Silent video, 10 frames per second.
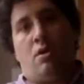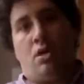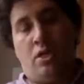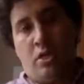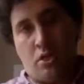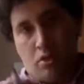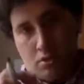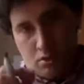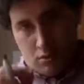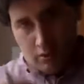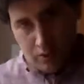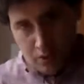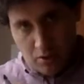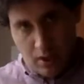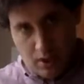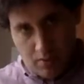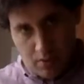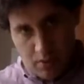in a sequential game